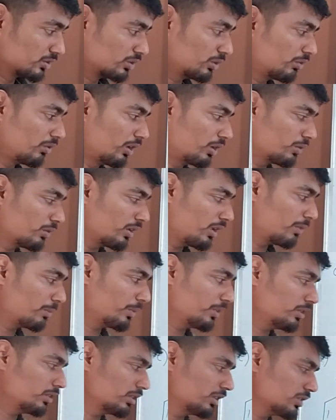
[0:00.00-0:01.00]
So what will
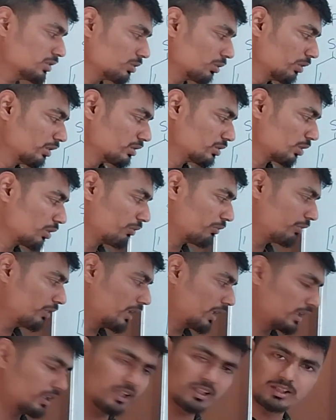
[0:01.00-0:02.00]
happen? This OH group
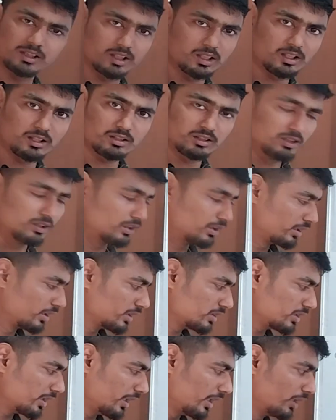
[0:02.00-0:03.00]
will attach here.
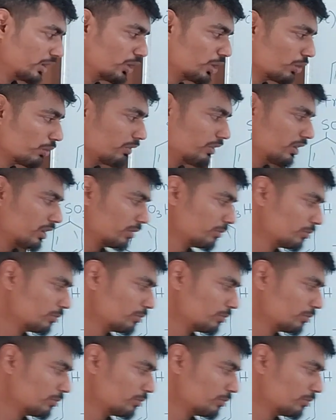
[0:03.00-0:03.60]
This N2 will